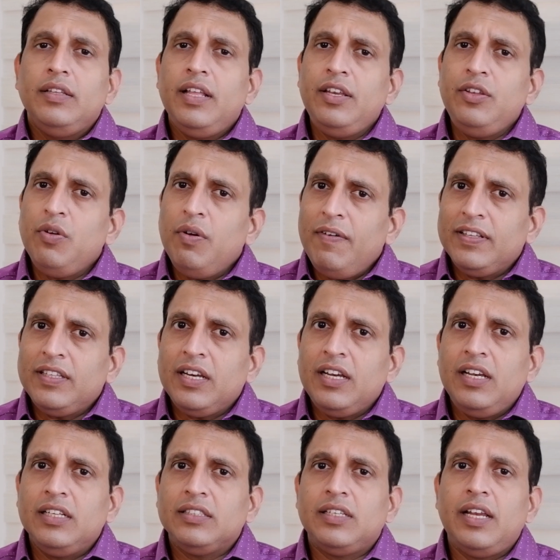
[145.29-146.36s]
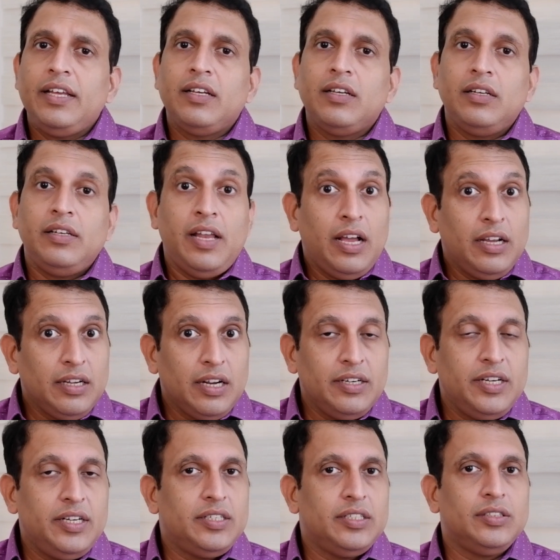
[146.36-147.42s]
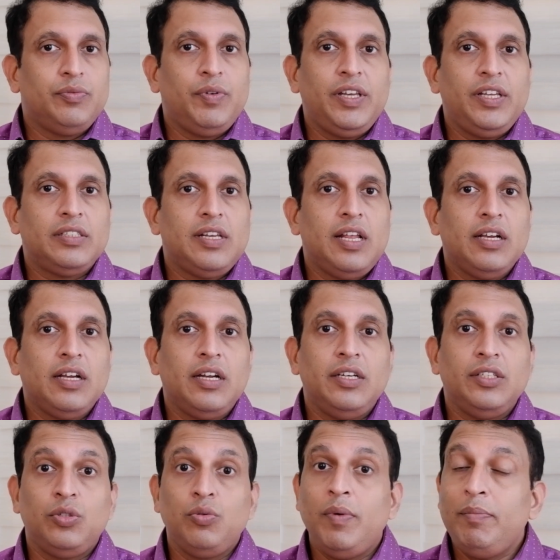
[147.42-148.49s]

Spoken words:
Then you have other illness like lung conditions, various lung conditions.